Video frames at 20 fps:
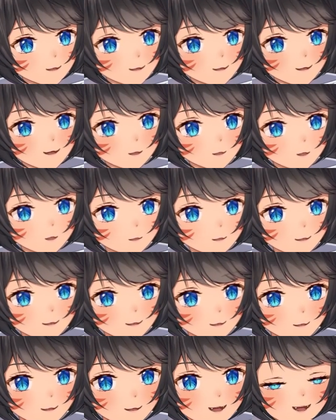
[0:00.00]
Keep the bug
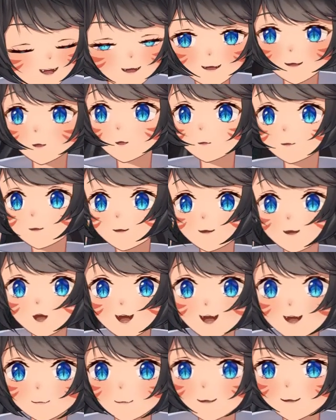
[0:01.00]
story chat? No,
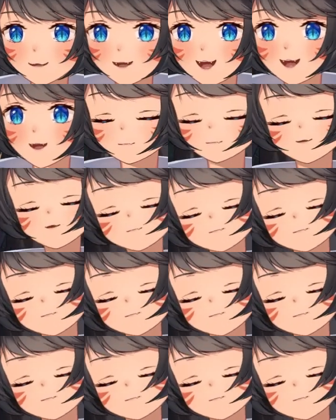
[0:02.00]
stop, stop. No